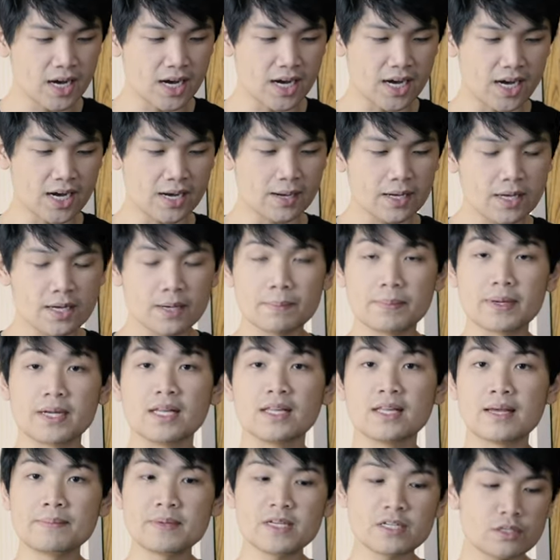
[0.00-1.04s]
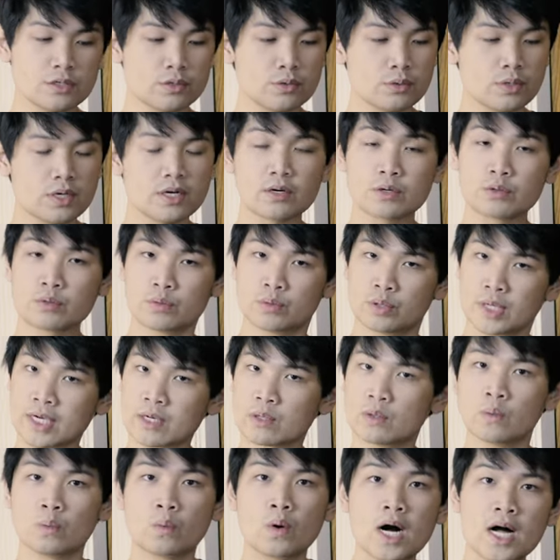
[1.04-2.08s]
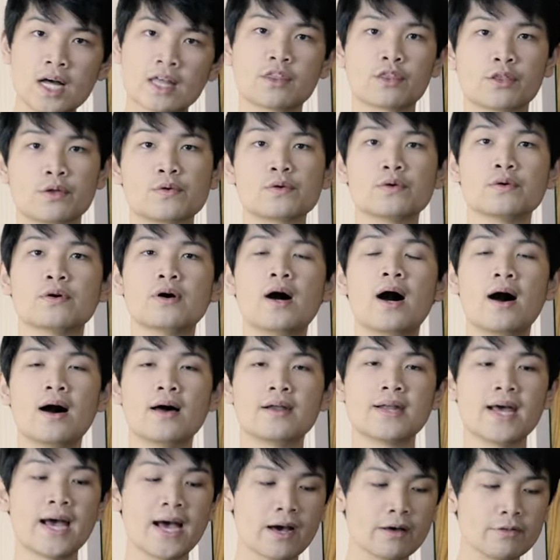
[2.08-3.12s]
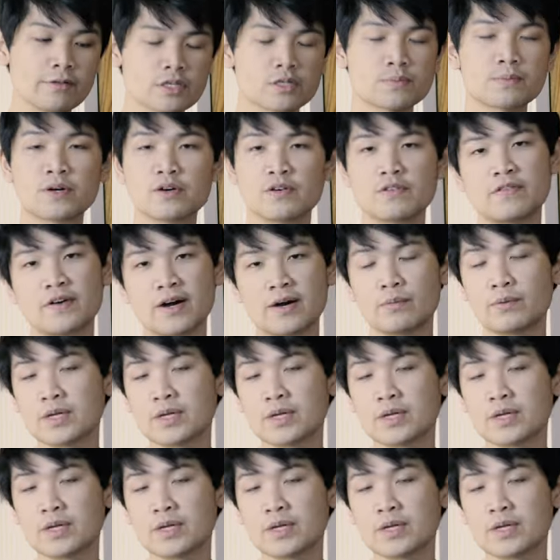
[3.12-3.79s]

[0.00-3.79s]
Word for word: Uh, but let me do a quick walkthrough on how this profile,